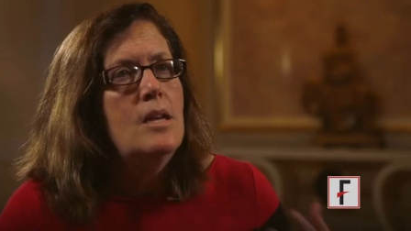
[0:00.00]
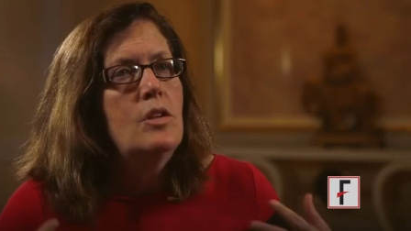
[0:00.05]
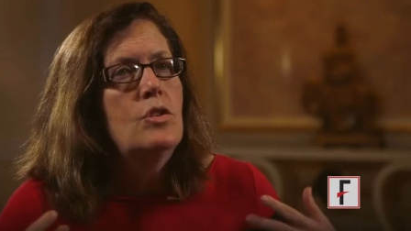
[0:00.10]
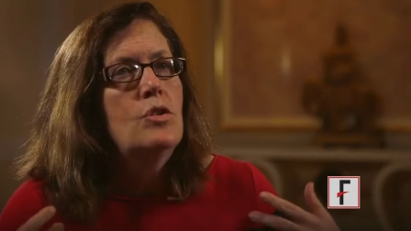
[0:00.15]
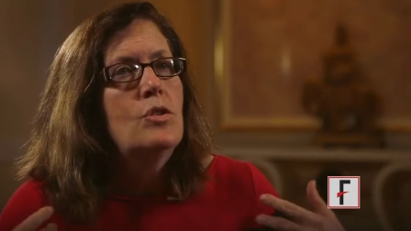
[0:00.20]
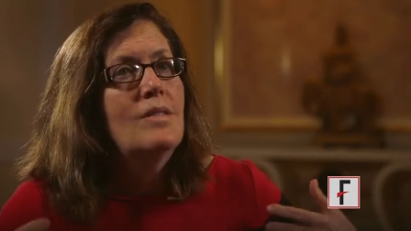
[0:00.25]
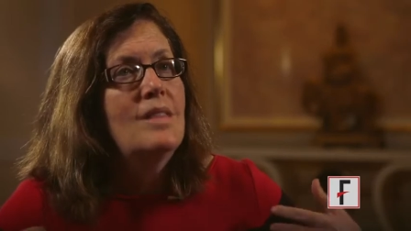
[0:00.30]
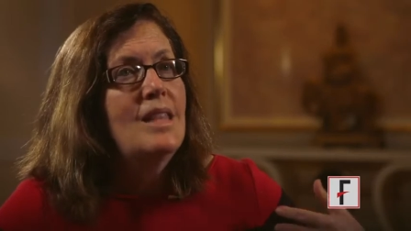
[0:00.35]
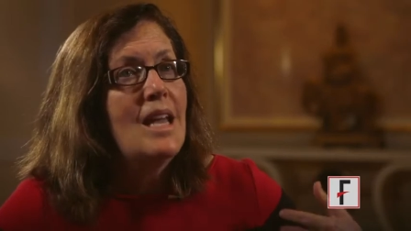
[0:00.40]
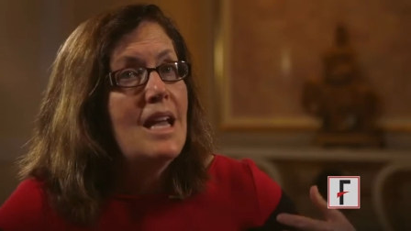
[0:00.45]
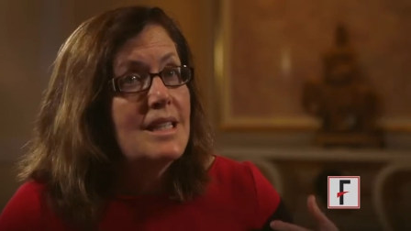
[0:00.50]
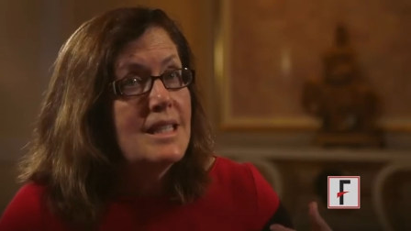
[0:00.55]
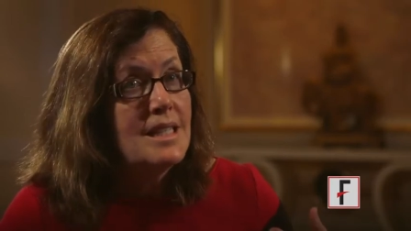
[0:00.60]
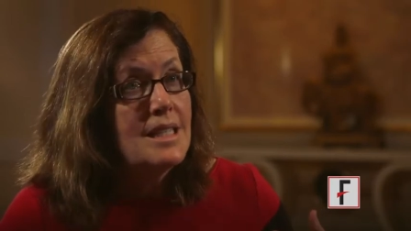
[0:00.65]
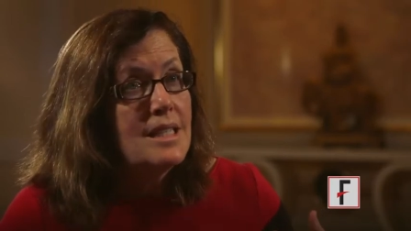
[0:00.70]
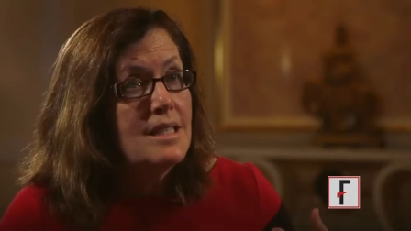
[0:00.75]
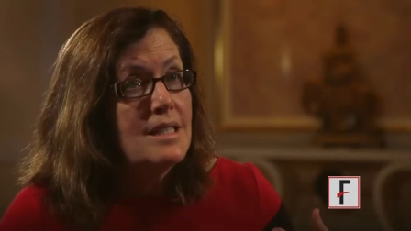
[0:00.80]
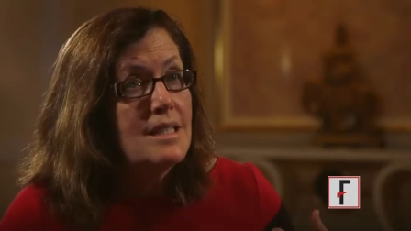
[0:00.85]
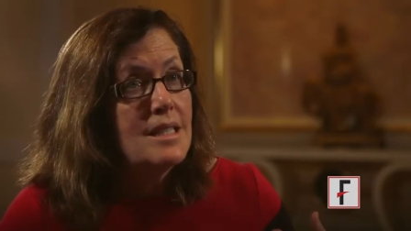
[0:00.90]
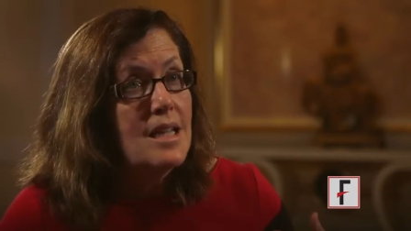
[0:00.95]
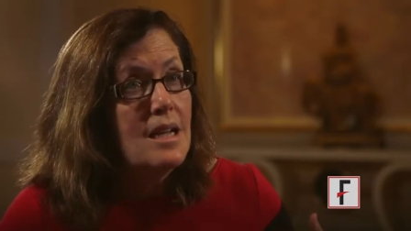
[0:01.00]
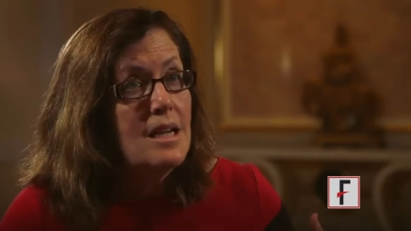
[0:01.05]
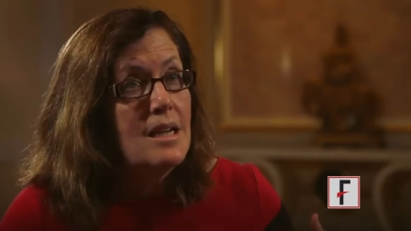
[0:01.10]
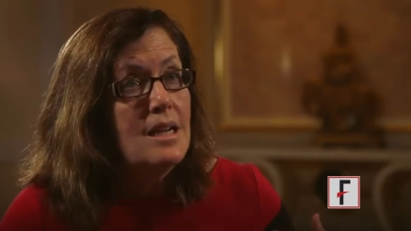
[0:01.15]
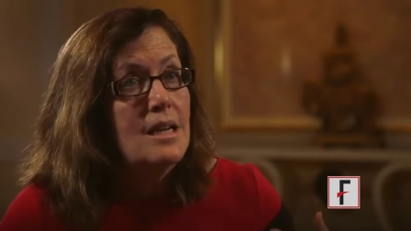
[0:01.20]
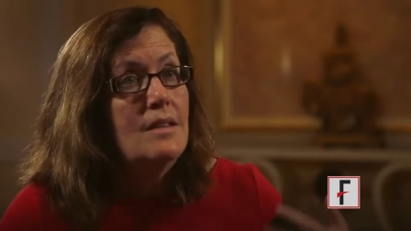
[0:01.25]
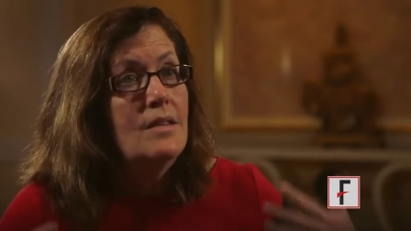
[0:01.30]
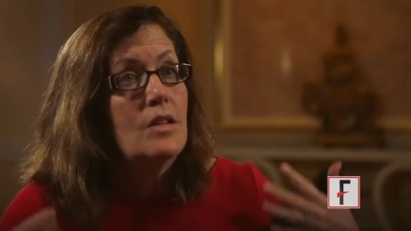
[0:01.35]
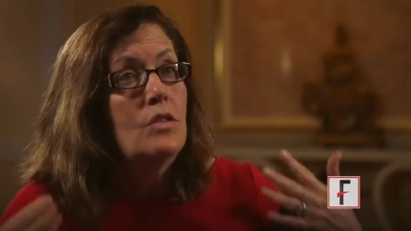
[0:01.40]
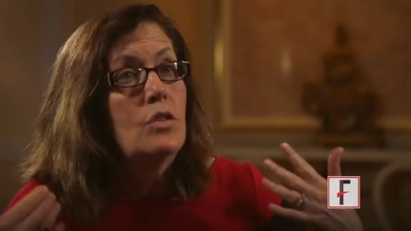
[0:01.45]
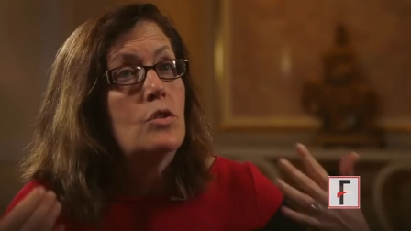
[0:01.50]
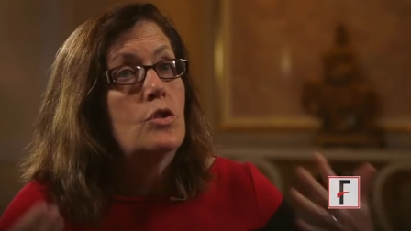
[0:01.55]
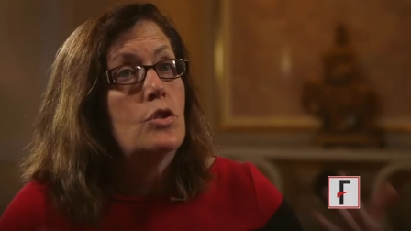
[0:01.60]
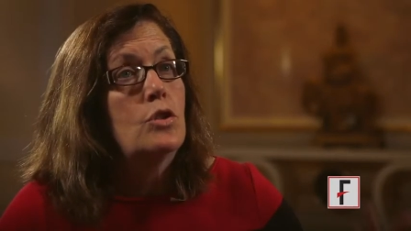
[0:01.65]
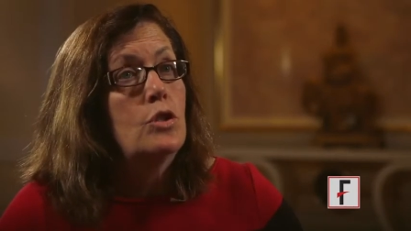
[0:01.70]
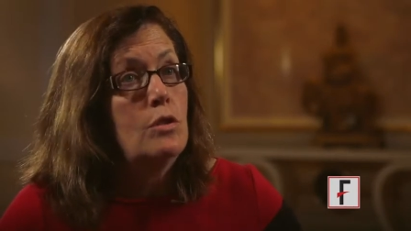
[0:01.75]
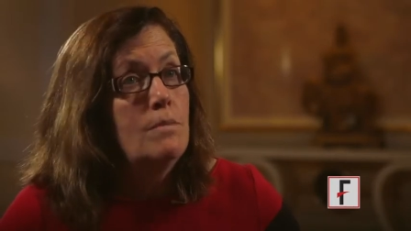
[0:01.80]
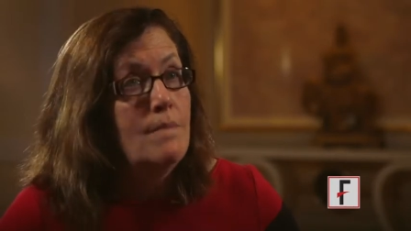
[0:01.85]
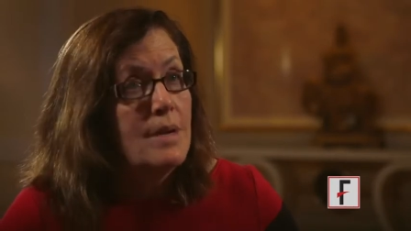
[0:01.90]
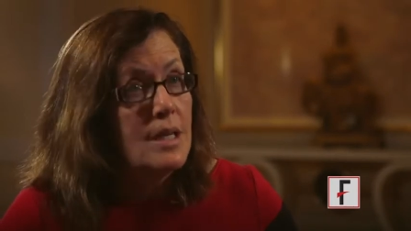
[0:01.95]
So that's a sign that there's
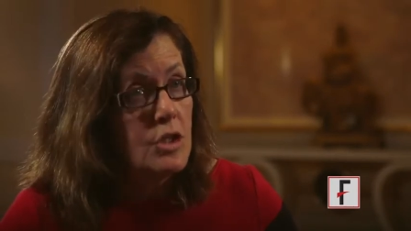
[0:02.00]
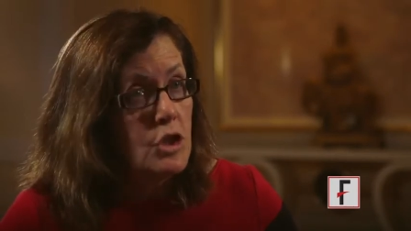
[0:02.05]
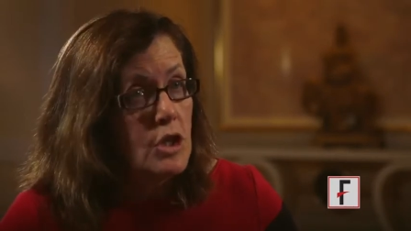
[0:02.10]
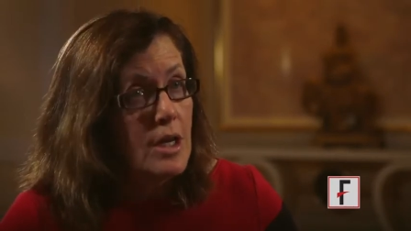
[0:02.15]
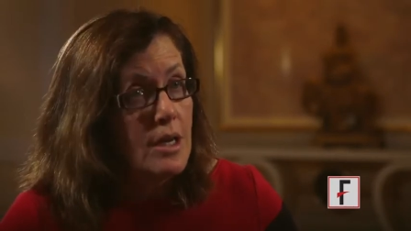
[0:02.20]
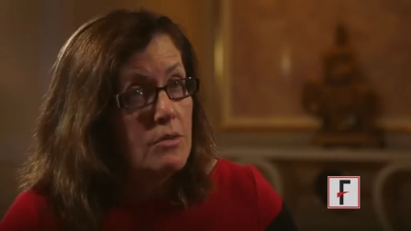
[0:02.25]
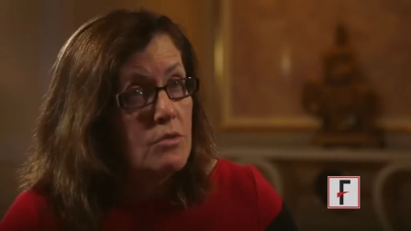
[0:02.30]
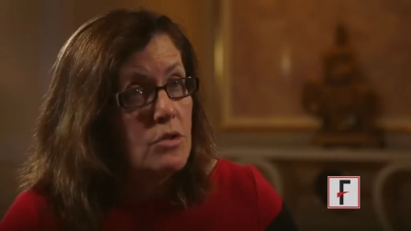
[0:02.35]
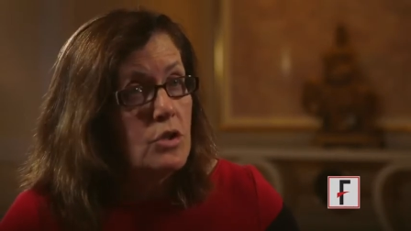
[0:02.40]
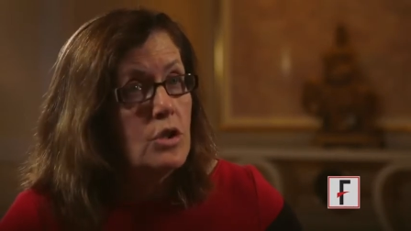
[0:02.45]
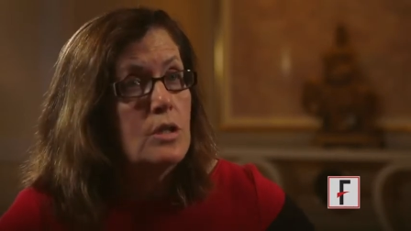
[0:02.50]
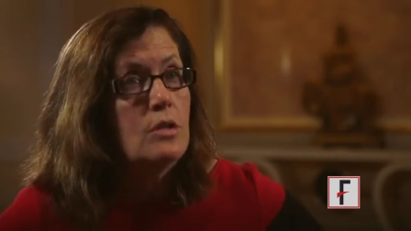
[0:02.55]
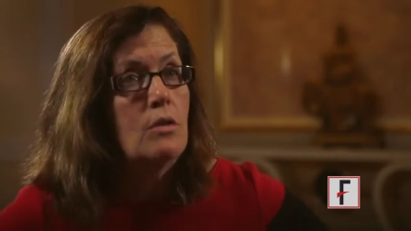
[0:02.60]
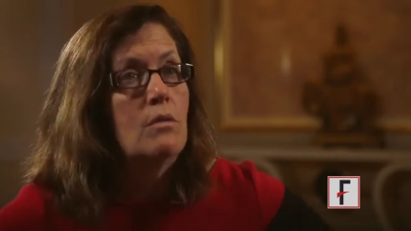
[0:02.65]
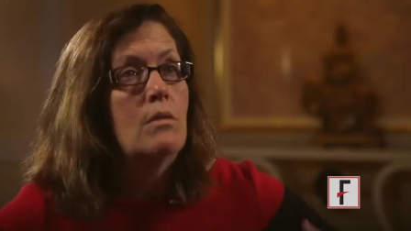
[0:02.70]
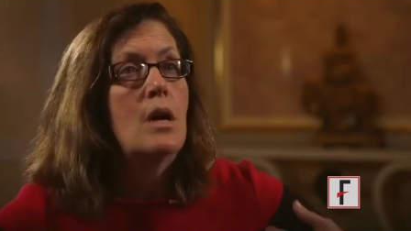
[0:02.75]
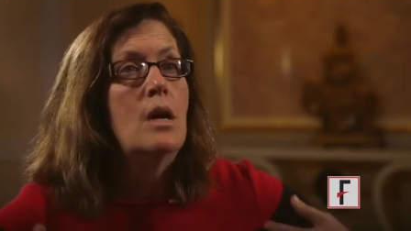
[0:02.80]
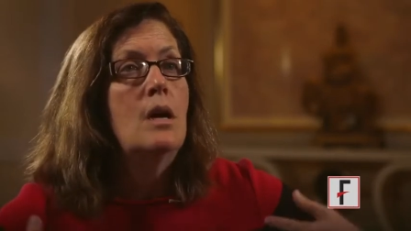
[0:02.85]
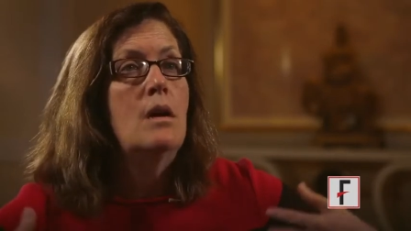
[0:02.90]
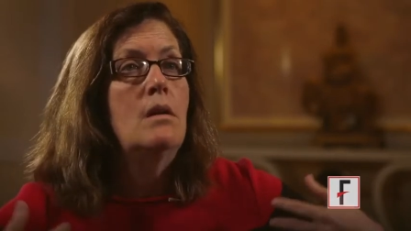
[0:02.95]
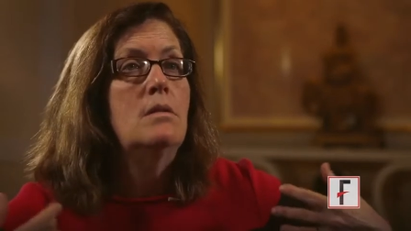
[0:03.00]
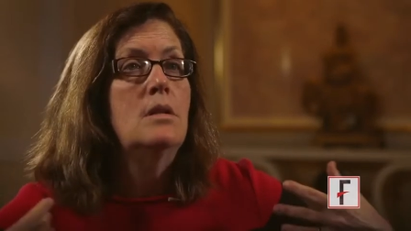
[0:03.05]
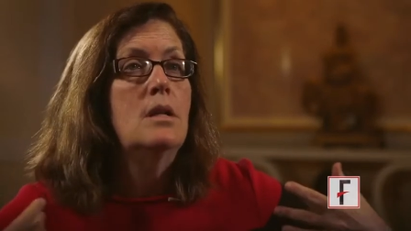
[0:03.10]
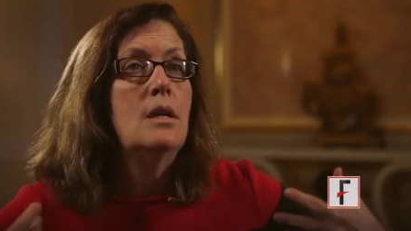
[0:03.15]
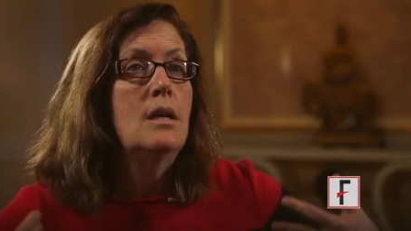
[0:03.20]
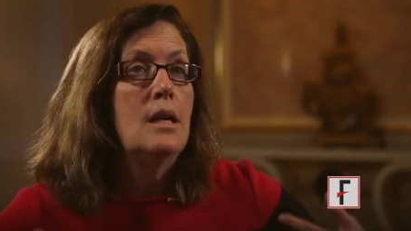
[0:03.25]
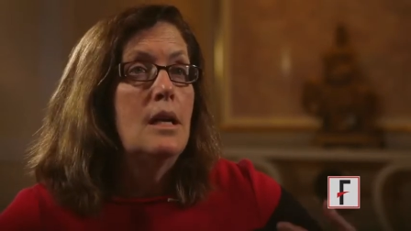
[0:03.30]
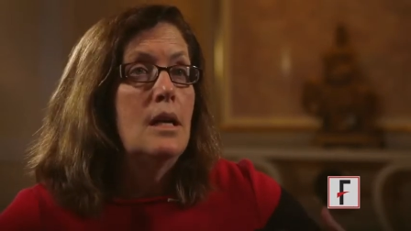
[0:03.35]
too much androgen around